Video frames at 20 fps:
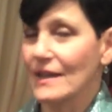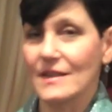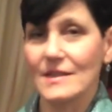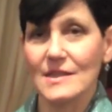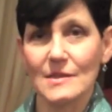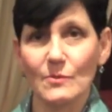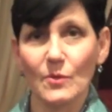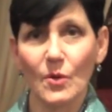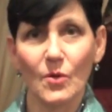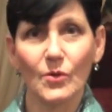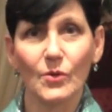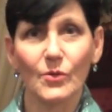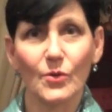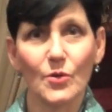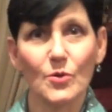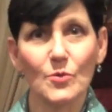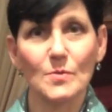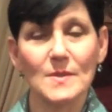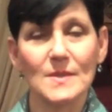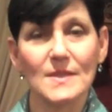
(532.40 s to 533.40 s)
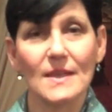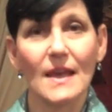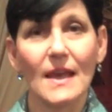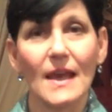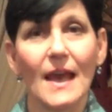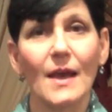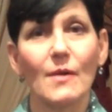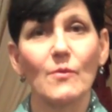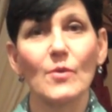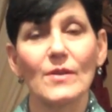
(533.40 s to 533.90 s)
in small groups,
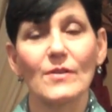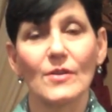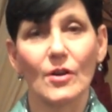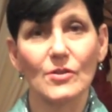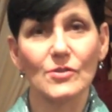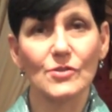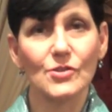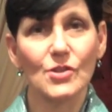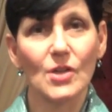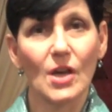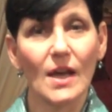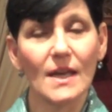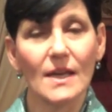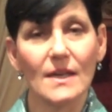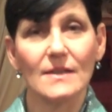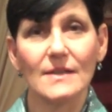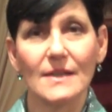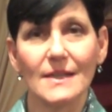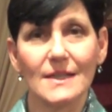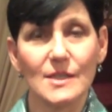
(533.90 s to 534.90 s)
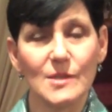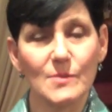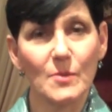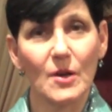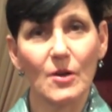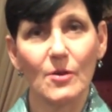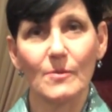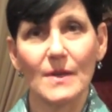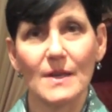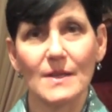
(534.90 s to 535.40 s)
and with our giant
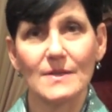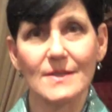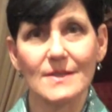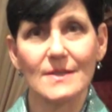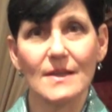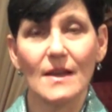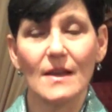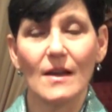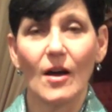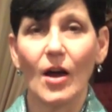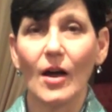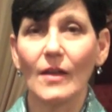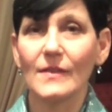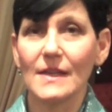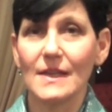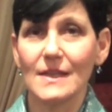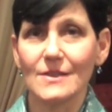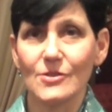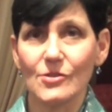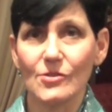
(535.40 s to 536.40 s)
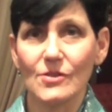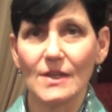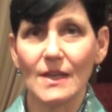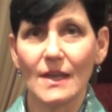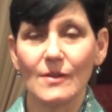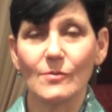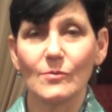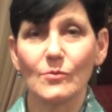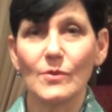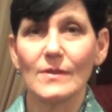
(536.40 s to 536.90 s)
experiments on the
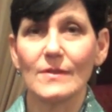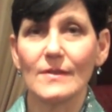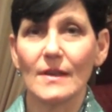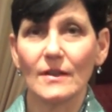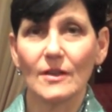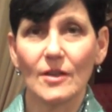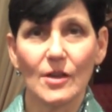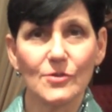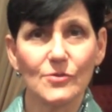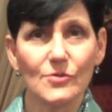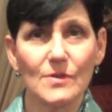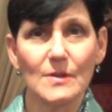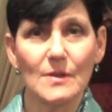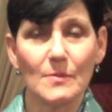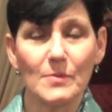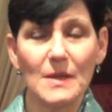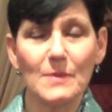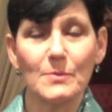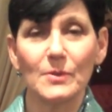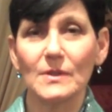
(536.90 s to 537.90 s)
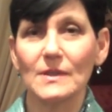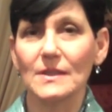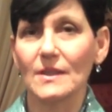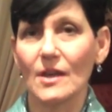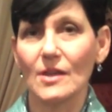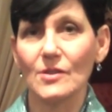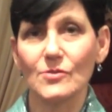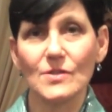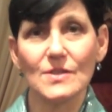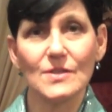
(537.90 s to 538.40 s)
internet with people in
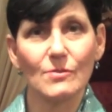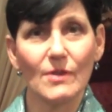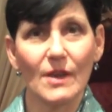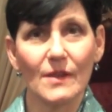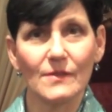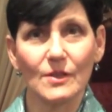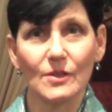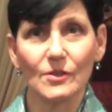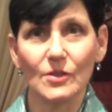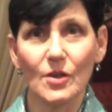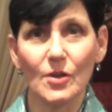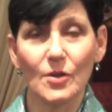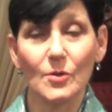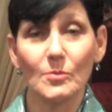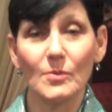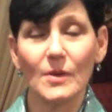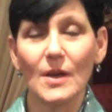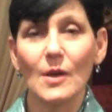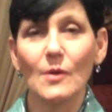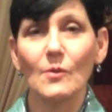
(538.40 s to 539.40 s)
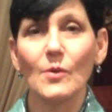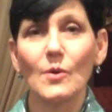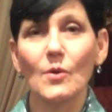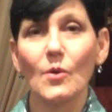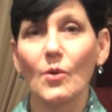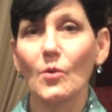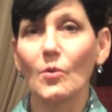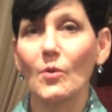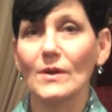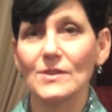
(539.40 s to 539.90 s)
countries around the globe. We
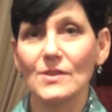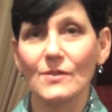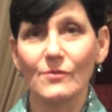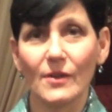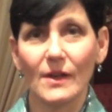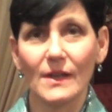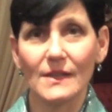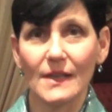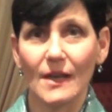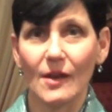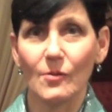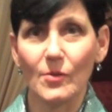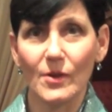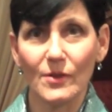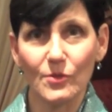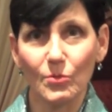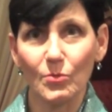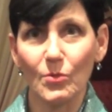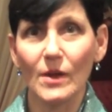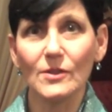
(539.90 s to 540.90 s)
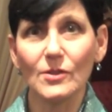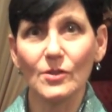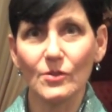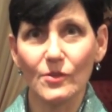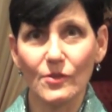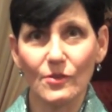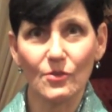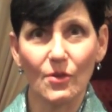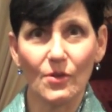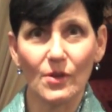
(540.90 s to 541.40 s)
all want to find out whether one
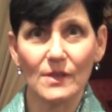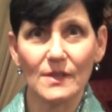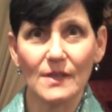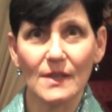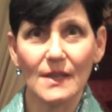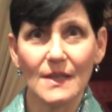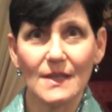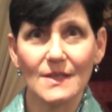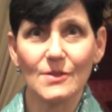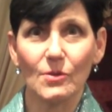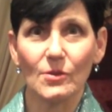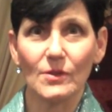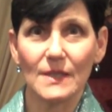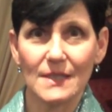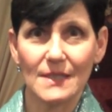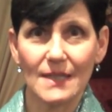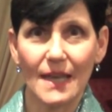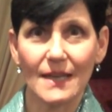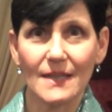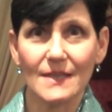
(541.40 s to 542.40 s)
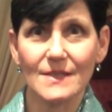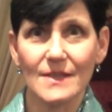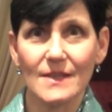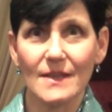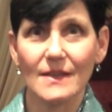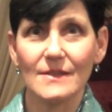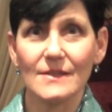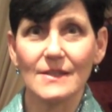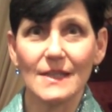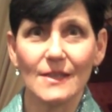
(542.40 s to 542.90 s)
good thought is all it takes
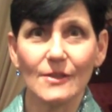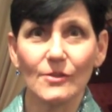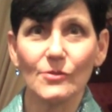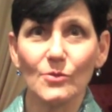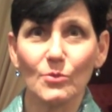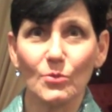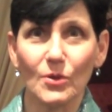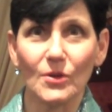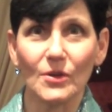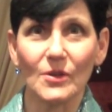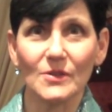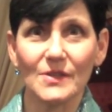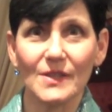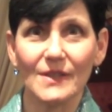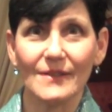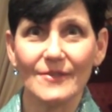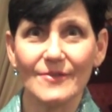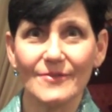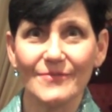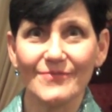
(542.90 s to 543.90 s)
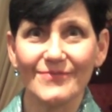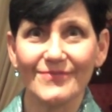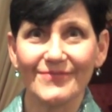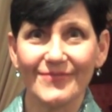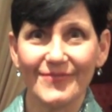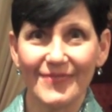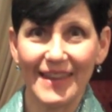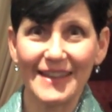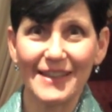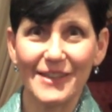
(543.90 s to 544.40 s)
to heal the world.
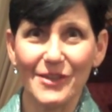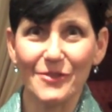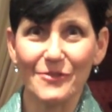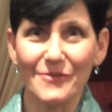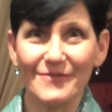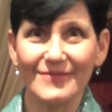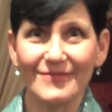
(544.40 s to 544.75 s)
Thank you.